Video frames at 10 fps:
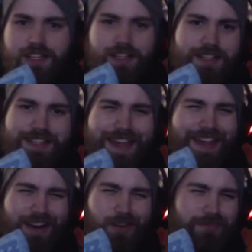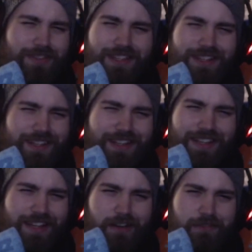day outfit and a
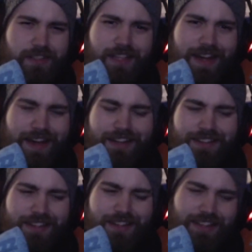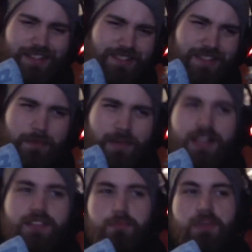night outfit, that kind of thing. I'm
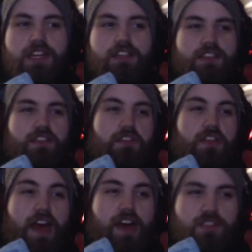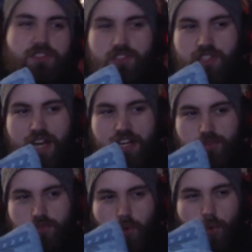not as big into that as just the
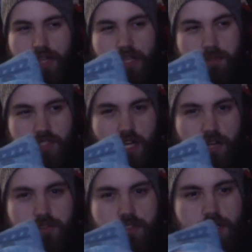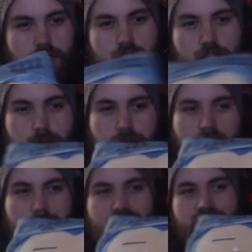actual toy themselves. But
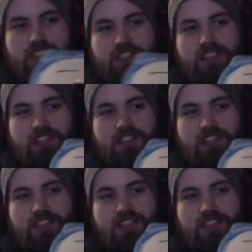I mean, you see this